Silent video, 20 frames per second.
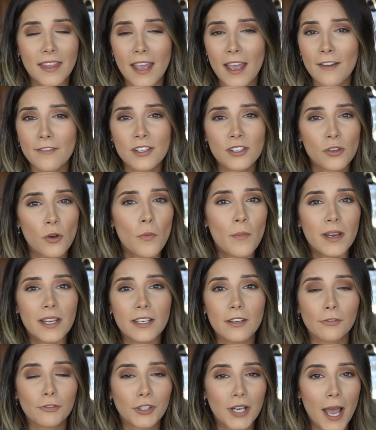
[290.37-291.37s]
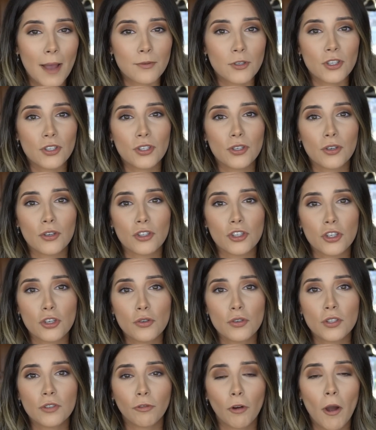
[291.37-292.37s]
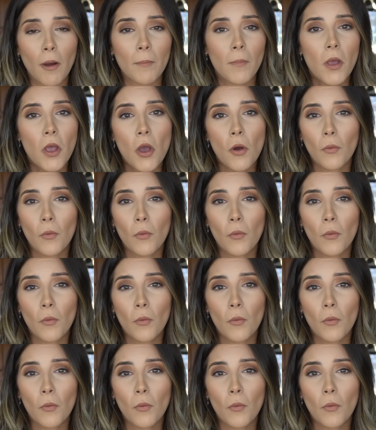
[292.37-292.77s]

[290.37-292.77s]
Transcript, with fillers: have so many different options you can choose from,